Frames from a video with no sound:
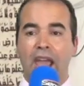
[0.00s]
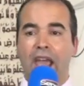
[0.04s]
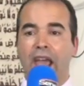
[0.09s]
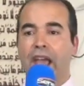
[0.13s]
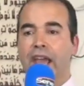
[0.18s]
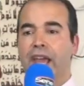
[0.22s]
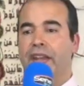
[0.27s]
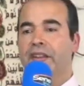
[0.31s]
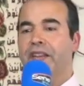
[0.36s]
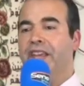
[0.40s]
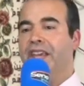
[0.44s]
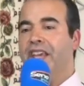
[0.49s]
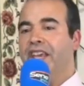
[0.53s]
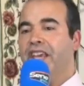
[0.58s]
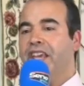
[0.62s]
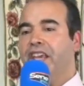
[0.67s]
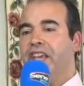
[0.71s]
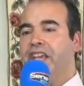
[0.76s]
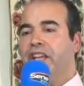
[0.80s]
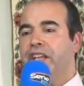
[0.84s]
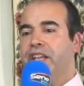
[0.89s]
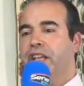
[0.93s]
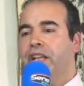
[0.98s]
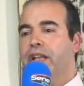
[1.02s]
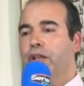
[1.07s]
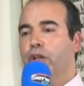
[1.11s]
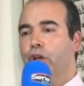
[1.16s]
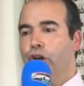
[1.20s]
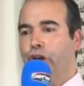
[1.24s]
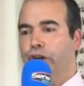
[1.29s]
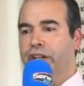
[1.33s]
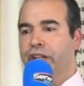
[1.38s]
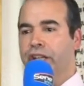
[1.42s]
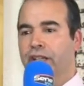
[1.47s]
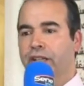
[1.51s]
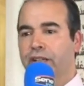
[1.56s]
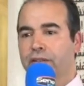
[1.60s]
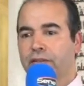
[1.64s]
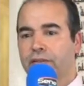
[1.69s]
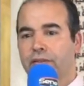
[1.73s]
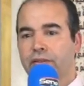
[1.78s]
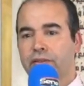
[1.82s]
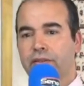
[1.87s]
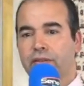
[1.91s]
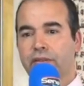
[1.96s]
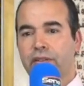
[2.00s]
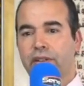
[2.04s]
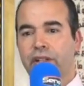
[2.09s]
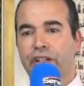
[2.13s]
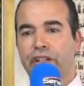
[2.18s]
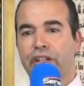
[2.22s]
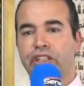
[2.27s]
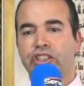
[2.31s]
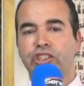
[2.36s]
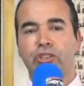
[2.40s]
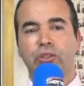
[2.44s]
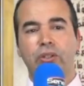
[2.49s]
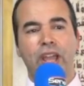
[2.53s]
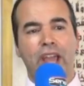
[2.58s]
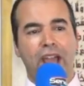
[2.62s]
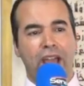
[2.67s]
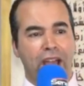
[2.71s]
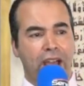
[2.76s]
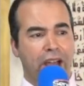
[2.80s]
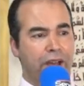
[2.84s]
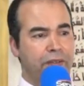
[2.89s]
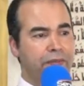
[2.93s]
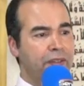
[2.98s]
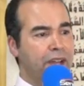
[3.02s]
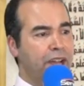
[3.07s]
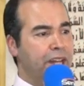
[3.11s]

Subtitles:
And any learning needs to have